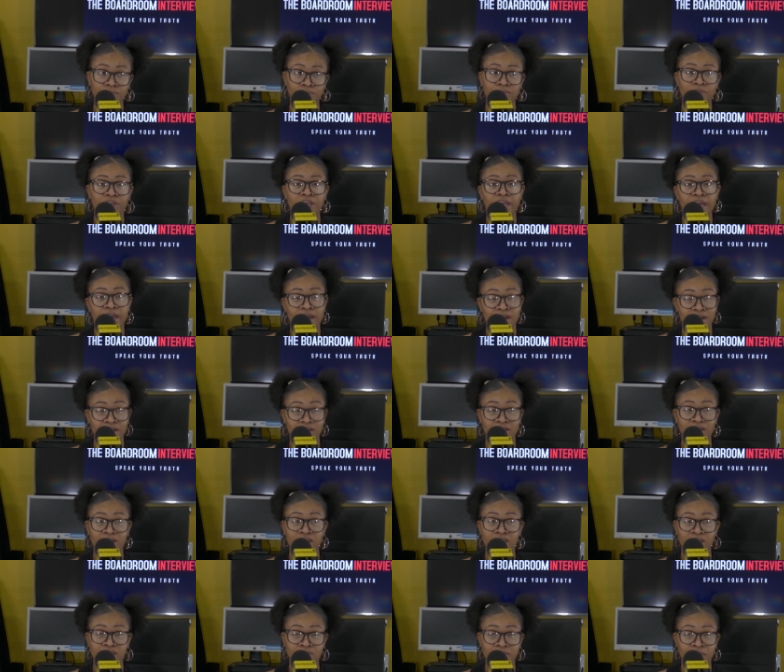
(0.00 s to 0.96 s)
Yeah,
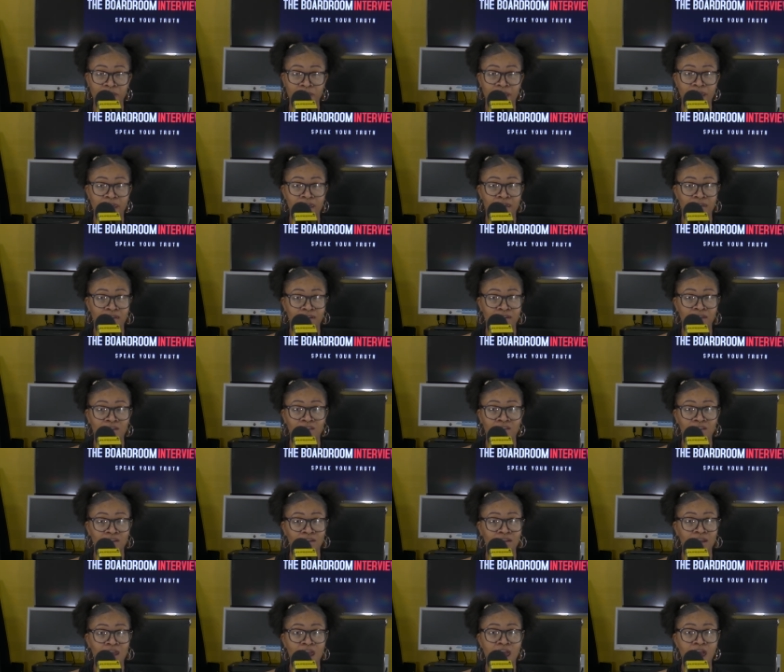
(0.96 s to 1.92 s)
it's bad,
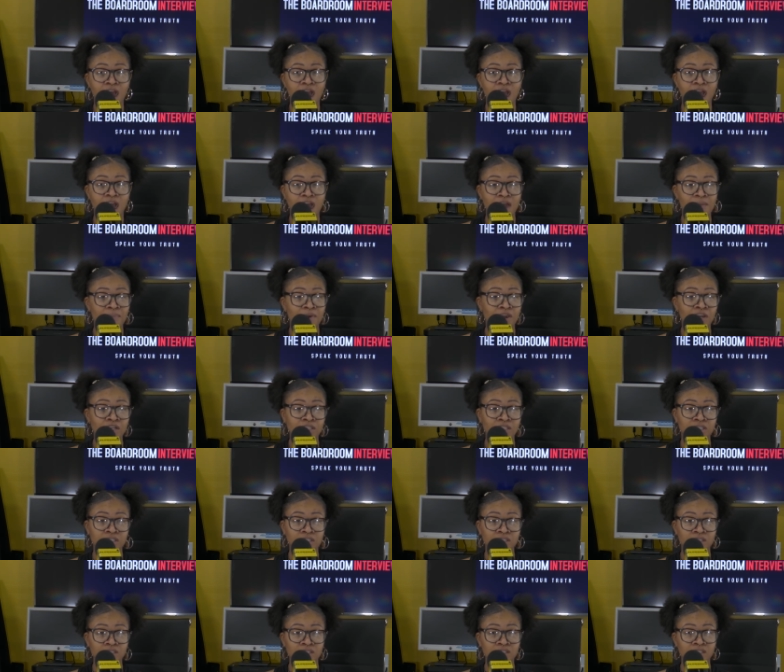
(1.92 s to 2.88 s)
and I
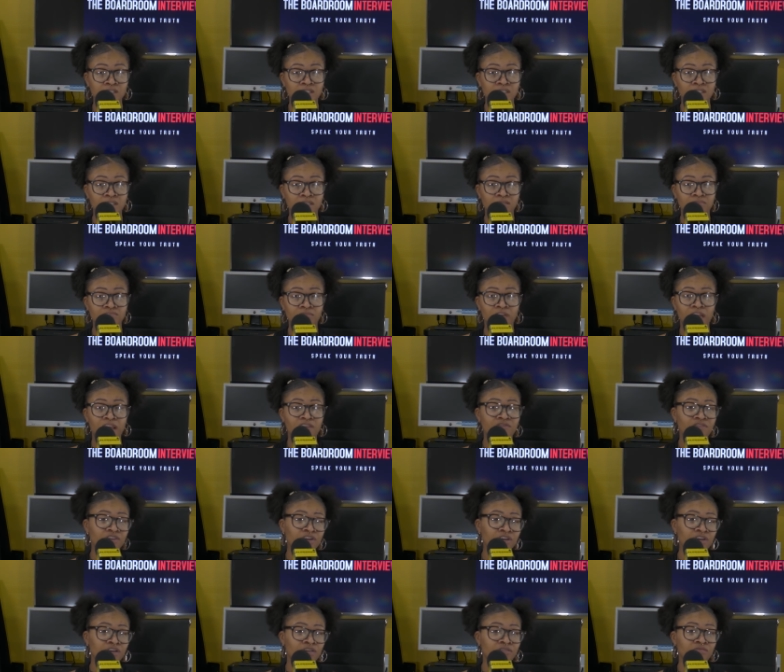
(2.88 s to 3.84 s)
personally
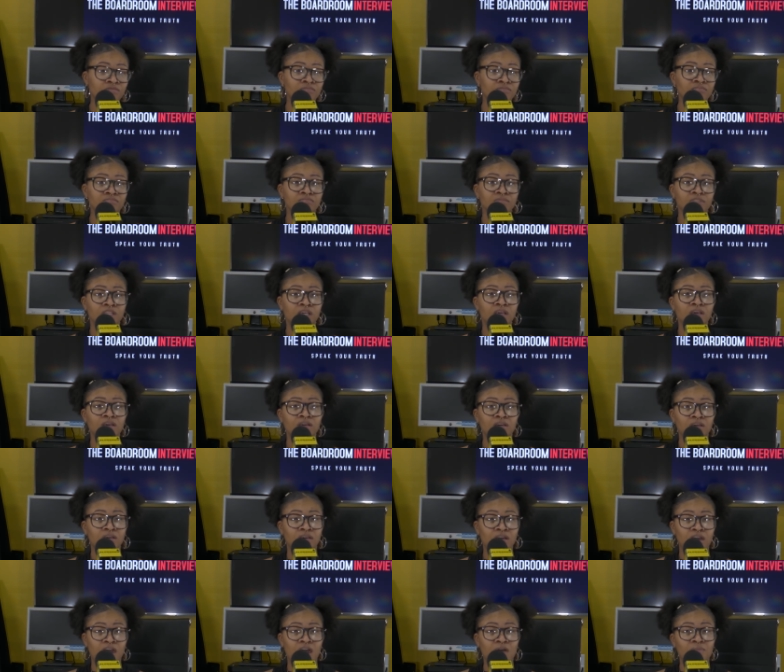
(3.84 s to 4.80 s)
never.
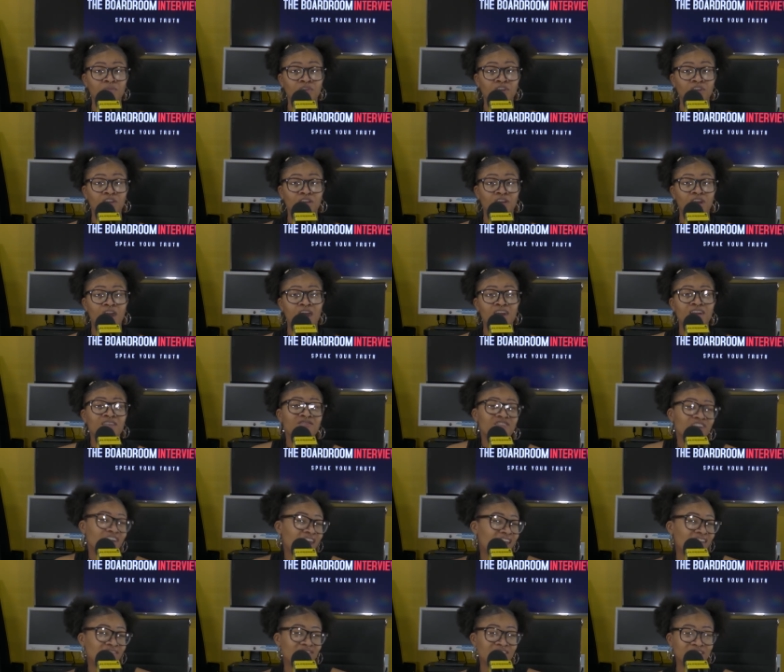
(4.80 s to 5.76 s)
I mean, I never
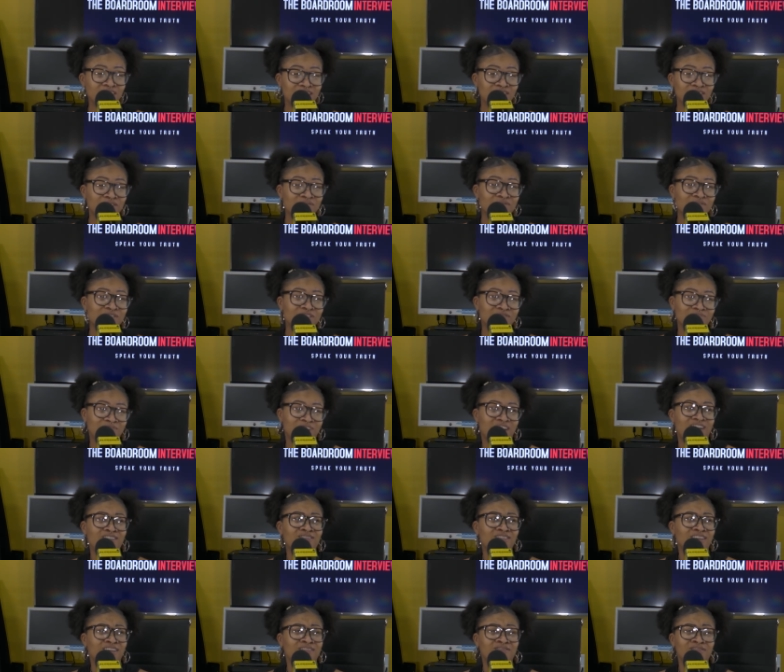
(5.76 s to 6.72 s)
gave into it. I mean, I
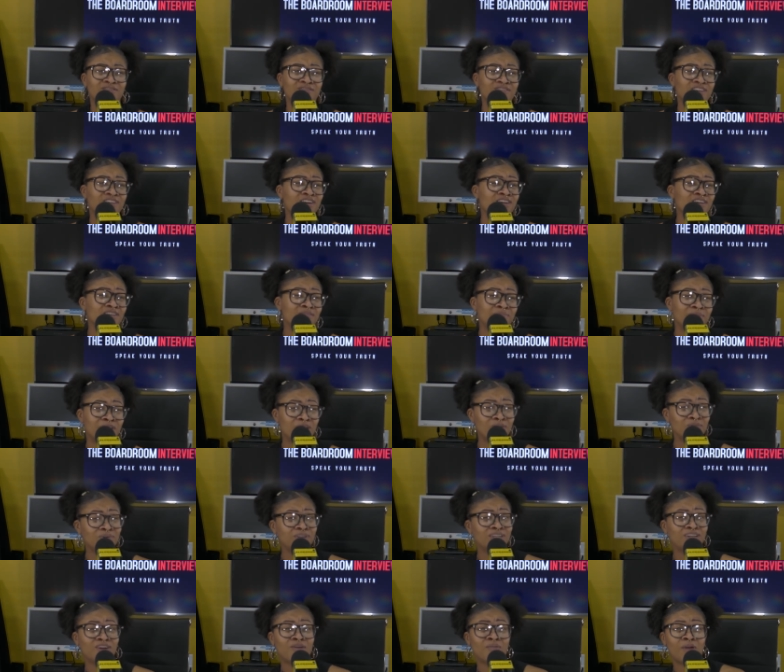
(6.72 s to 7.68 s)
don't give a fuck about
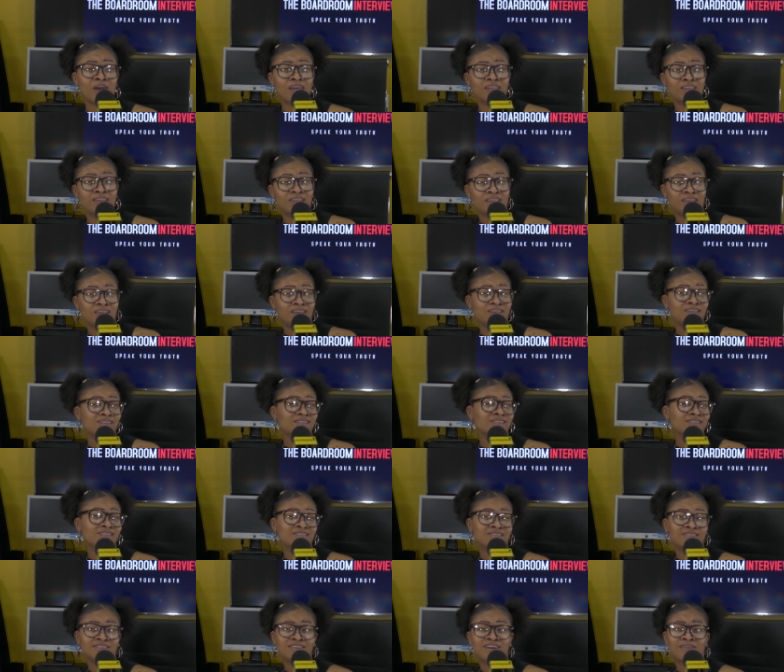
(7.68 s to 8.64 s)
what nobody
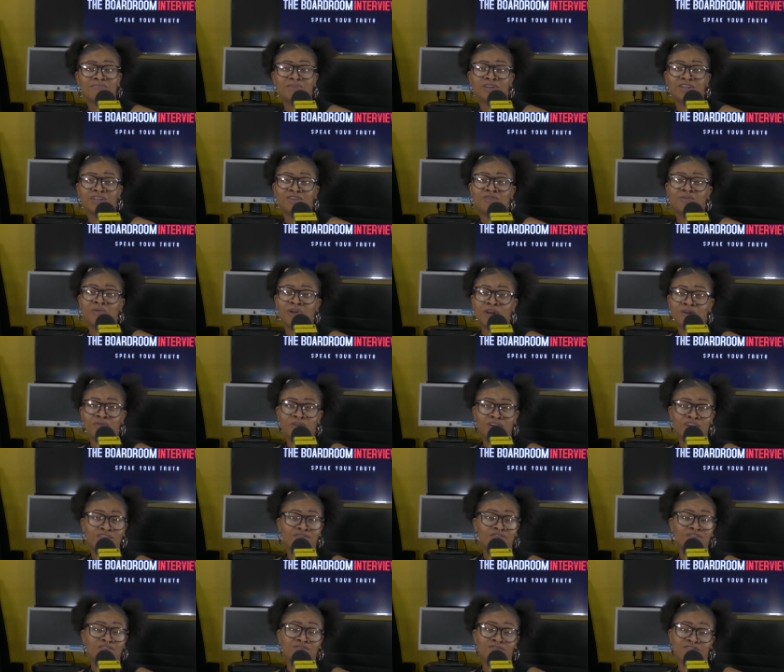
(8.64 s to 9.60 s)
thinks. I'm gonna wear
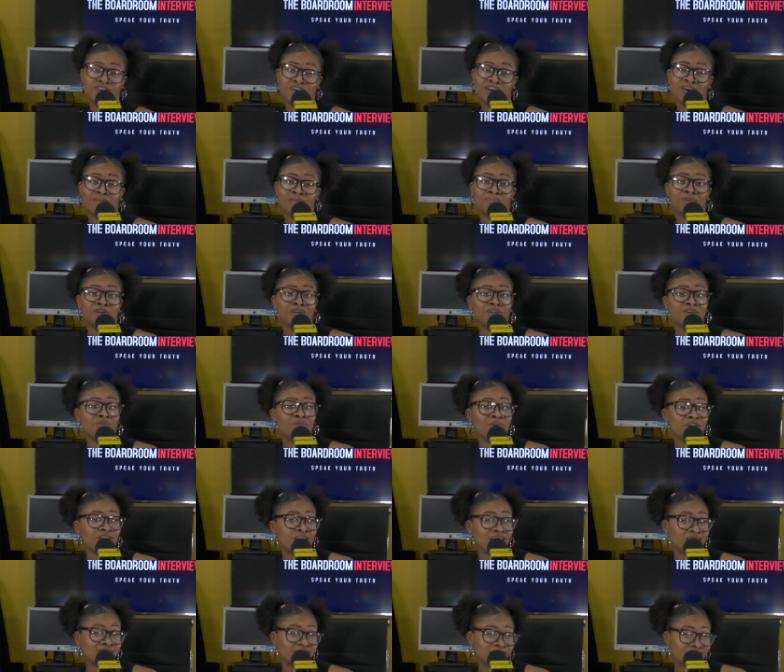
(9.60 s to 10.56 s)
whatever the fuck I'm gonna wear,
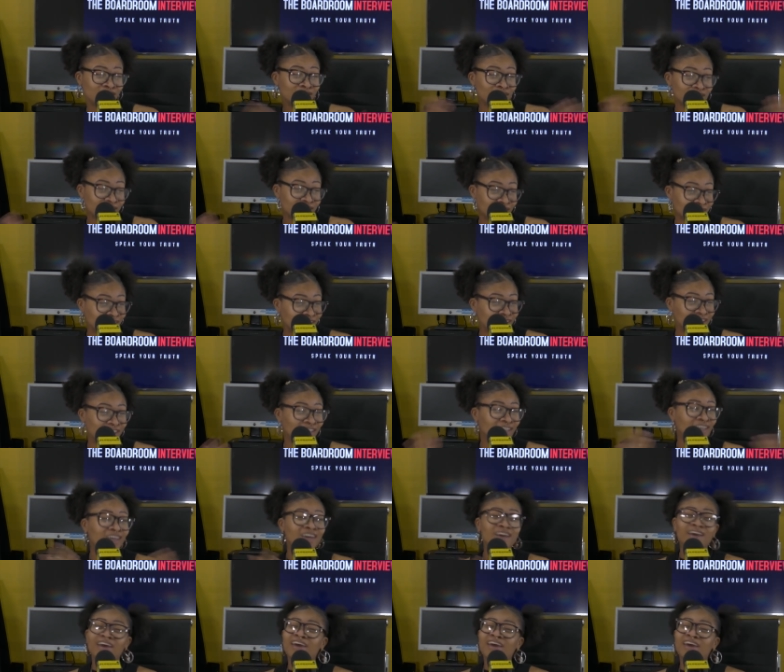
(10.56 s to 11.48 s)
and I still look good.